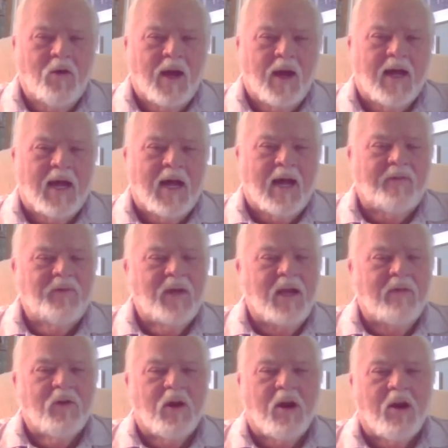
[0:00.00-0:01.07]
I've
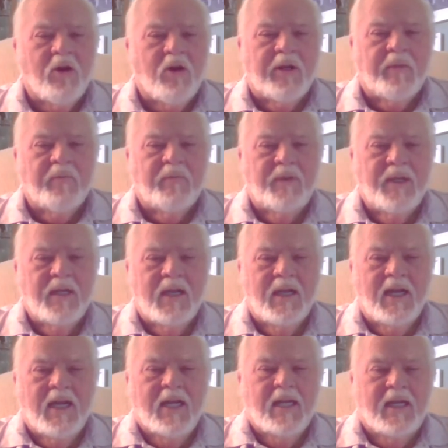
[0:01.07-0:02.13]
never heard him
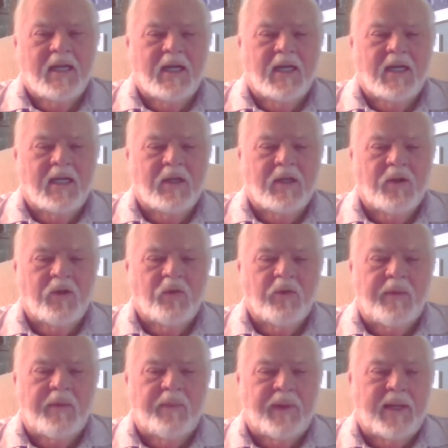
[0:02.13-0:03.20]

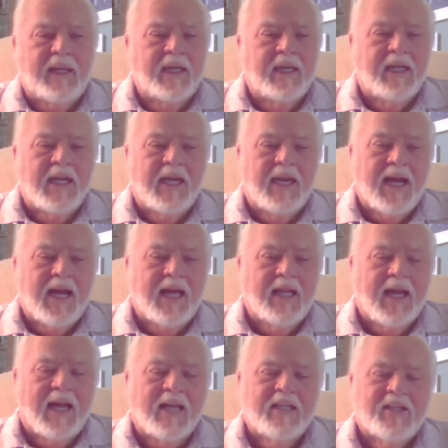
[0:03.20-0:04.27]
repeat it.
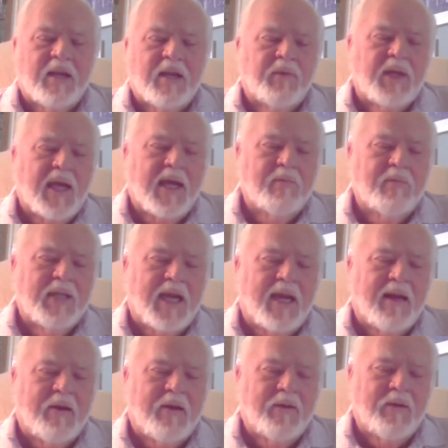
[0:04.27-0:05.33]
And sometimes
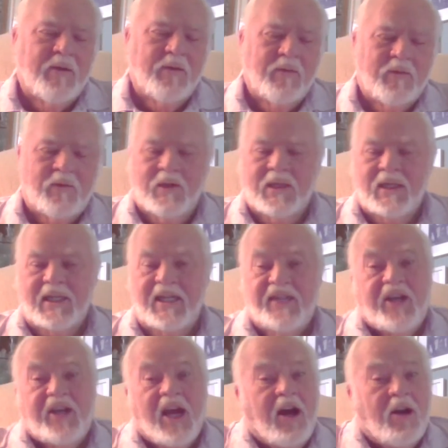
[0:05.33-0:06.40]
well, he's
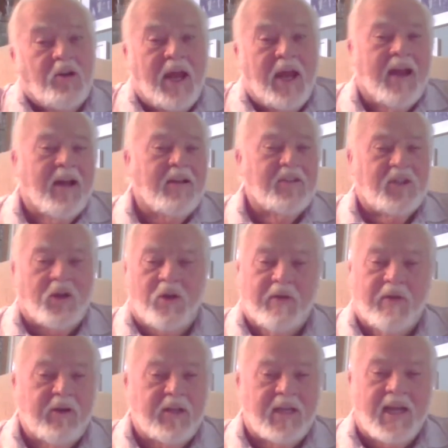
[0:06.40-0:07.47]
gone now, so
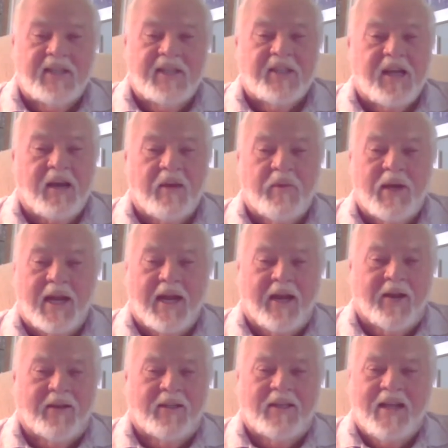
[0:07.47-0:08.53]
everything's coming
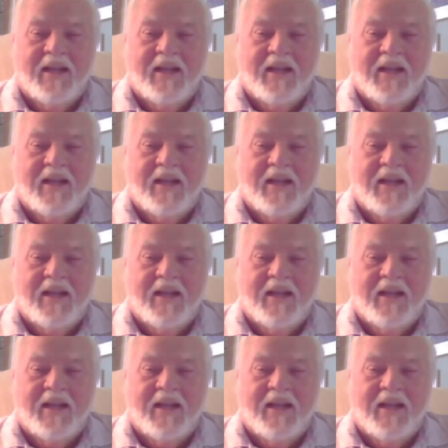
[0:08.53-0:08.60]
out.